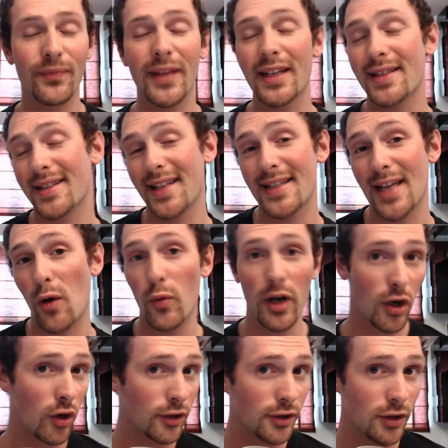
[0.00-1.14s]
That's how we are
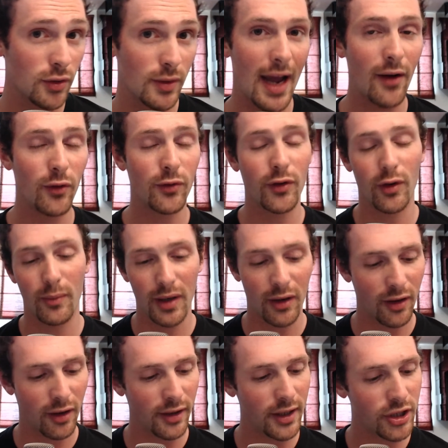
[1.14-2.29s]
going to do now for
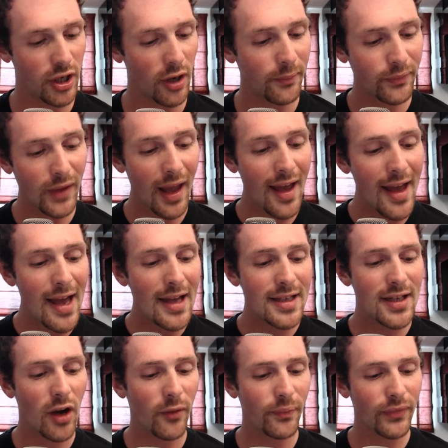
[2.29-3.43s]
on the show.
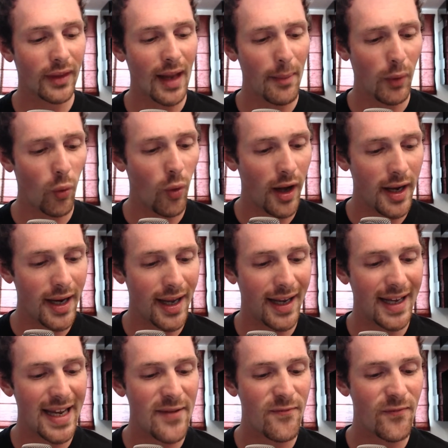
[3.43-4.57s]
So, number one,
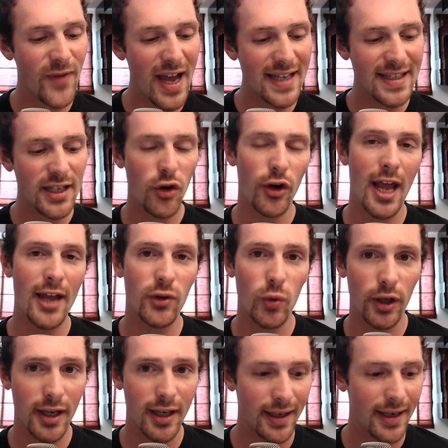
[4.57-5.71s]
invest in your
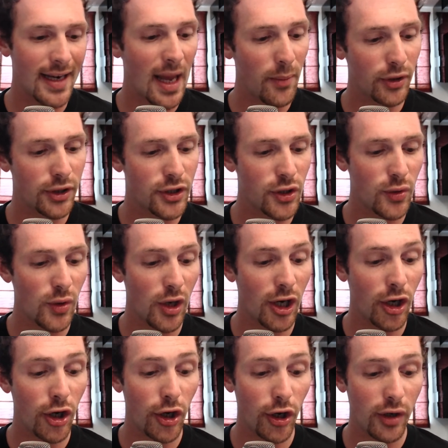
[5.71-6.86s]
network. Number two,
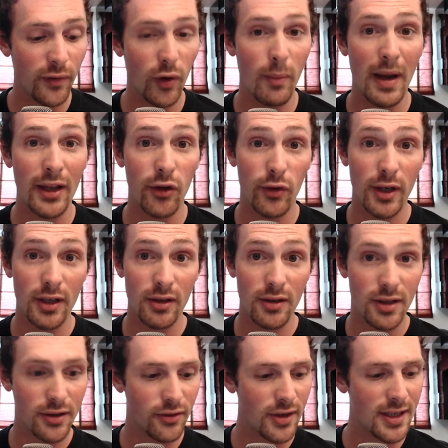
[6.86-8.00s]
learn from other
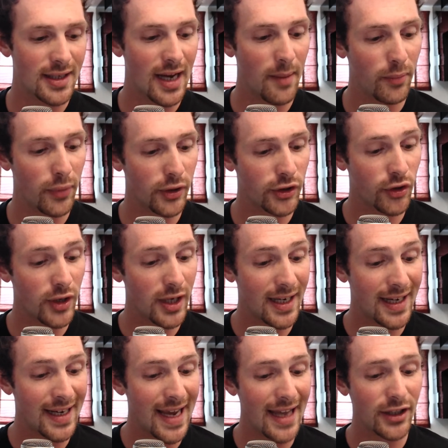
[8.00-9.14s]
industries. Number three,
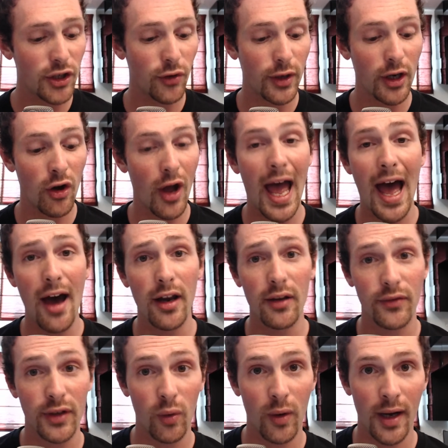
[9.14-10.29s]
get your ego out
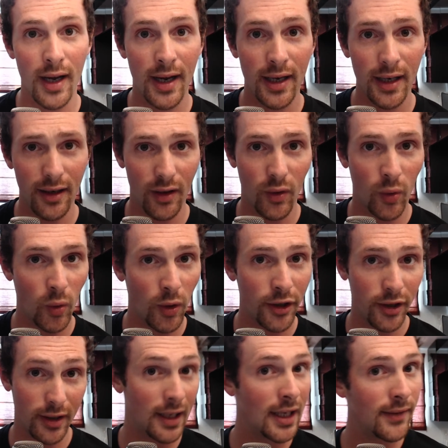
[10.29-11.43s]
of the way,
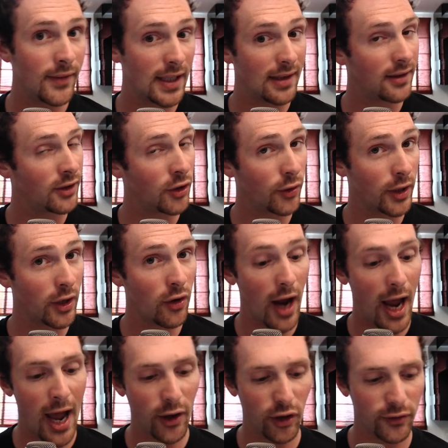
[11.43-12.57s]
or leave it, your ego
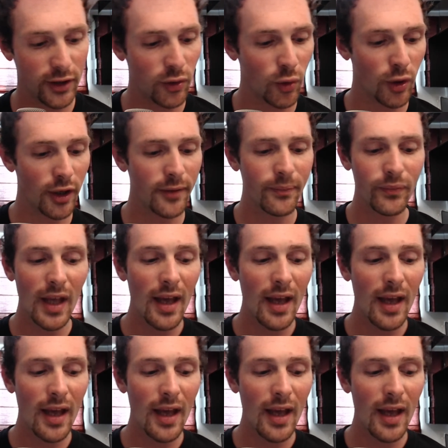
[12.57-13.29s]
out of the door.